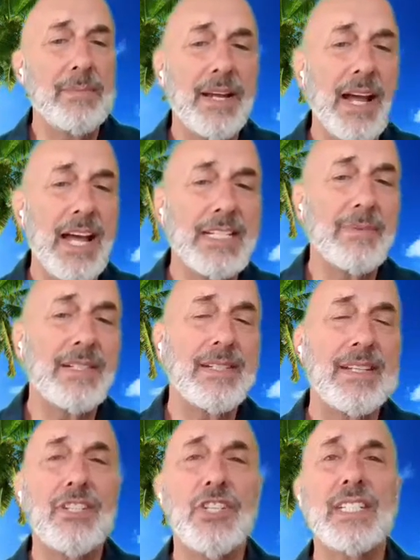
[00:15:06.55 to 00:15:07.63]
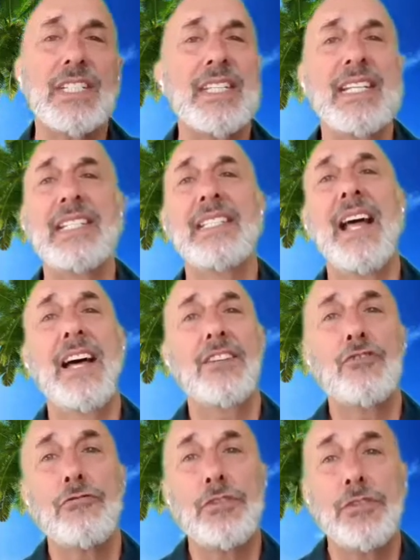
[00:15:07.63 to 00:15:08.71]
about hospice that just is not
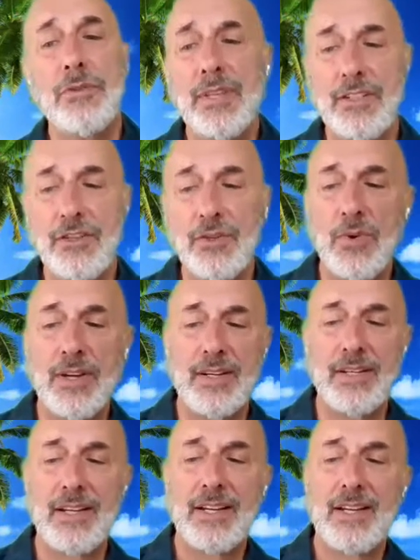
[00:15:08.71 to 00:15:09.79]
true that you want to